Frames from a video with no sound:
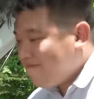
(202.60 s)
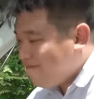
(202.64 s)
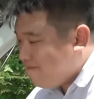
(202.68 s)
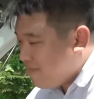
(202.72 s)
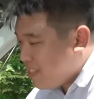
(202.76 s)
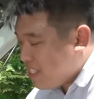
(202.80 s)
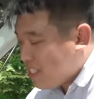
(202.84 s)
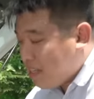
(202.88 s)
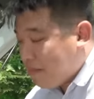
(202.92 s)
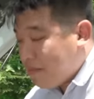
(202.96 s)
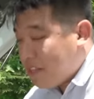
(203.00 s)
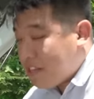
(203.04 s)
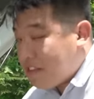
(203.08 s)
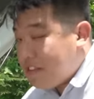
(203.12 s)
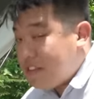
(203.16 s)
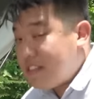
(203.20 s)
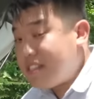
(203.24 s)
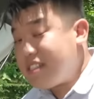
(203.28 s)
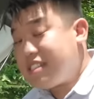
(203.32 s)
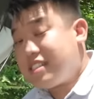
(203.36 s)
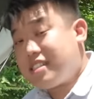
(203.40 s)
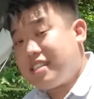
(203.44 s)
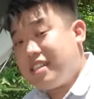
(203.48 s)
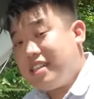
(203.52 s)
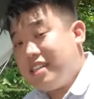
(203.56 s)
It's something good.
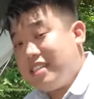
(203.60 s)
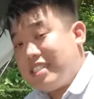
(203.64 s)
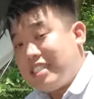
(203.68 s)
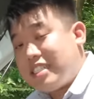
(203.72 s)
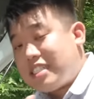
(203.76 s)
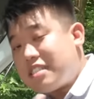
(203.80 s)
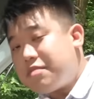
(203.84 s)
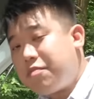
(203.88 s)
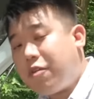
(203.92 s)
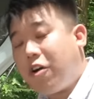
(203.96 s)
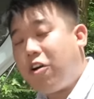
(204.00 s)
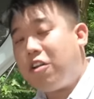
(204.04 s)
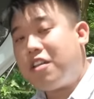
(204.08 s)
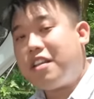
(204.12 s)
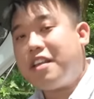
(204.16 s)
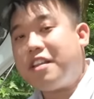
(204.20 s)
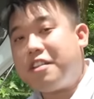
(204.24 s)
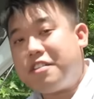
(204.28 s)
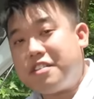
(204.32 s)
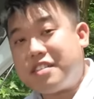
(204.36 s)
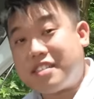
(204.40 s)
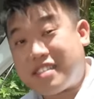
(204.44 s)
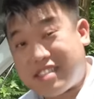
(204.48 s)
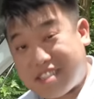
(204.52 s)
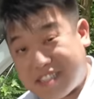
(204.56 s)
It's a small
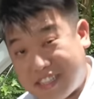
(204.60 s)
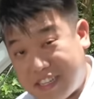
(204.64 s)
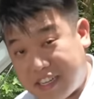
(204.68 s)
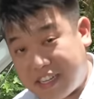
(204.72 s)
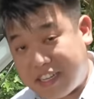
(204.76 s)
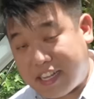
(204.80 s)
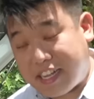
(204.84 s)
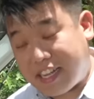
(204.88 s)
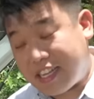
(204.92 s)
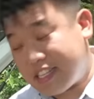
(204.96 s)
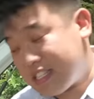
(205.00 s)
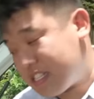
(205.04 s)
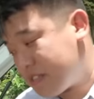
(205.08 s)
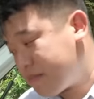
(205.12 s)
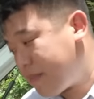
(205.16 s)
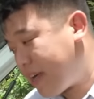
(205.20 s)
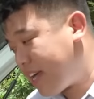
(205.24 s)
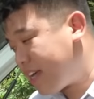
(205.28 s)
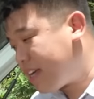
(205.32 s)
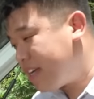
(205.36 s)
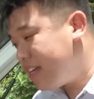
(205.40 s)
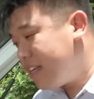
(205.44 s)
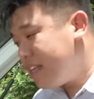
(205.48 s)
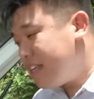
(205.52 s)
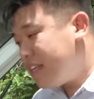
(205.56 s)
little city
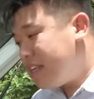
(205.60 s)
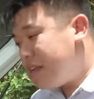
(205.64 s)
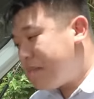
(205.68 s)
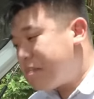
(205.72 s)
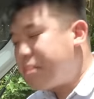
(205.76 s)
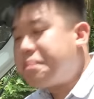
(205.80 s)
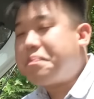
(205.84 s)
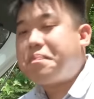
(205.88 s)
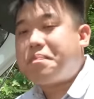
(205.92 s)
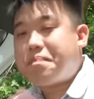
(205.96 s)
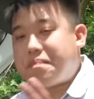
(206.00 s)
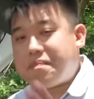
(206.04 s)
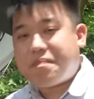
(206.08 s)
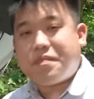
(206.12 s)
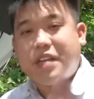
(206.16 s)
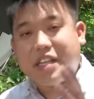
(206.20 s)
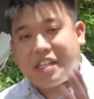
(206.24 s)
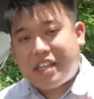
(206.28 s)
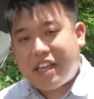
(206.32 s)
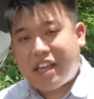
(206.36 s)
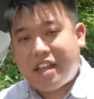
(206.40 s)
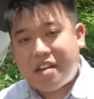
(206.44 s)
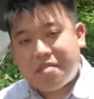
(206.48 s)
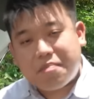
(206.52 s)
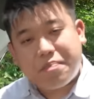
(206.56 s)
hatchback,
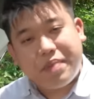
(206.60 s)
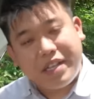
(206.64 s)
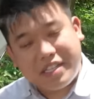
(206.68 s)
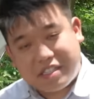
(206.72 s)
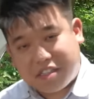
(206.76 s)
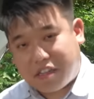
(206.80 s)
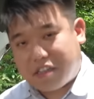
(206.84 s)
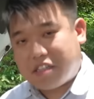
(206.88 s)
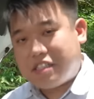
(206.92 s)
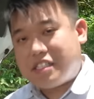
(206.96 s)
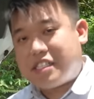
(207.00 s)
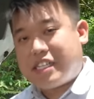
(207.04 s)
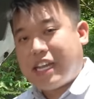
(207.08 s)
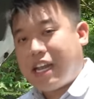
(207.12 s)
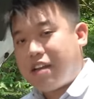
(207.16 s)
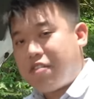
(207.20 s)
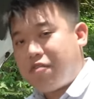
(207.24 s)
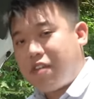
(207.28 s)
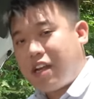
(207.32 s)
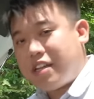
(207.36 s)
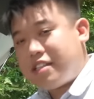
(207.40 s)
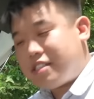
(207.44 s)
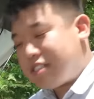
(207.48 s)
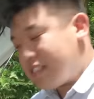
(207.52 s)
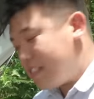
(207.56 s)
again based on the Gen
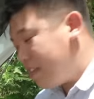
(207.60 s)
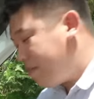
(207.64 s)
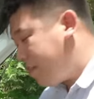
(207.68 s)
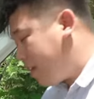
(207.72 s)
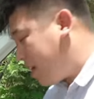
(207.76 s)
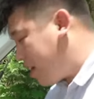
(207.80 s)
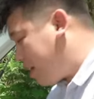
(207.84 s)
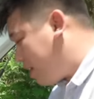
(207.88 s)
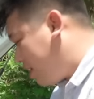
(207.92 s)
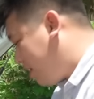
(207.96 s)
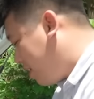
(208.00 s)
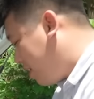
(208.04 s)
1 Civic,